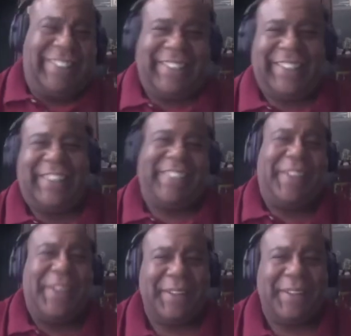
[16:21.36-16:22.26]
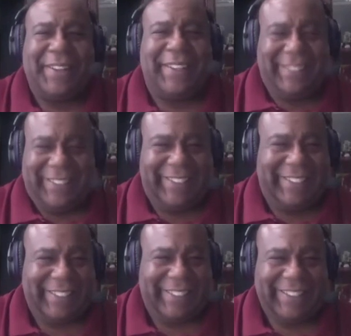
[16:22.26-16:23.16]

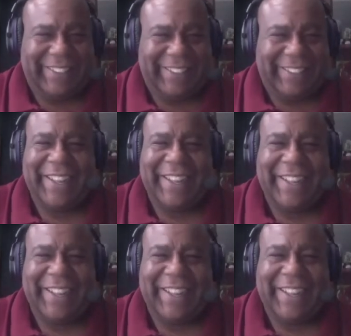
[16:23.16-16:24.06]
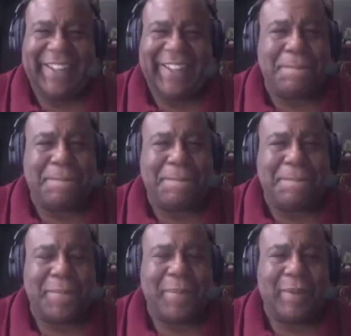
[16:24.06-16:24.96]

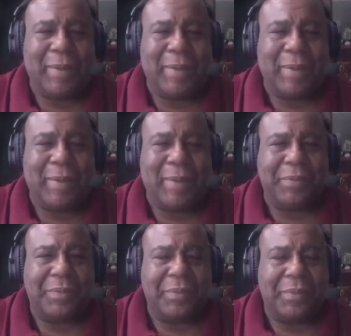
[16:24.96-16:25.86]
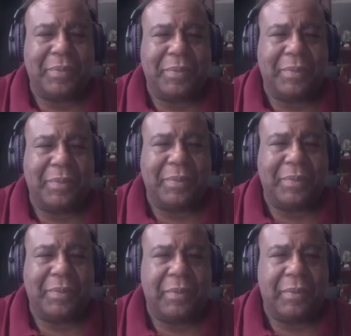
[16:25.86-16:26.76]

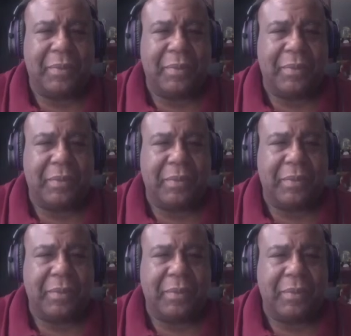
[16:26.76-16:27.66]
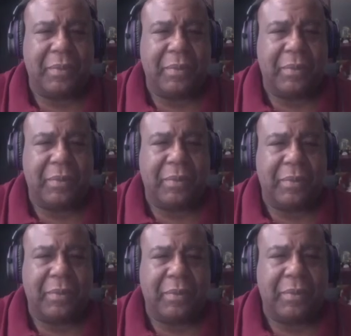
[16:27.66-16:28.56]

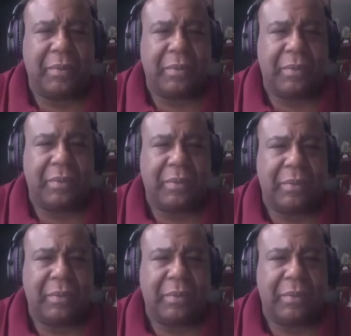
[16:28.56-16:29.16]
This person isn't speaking.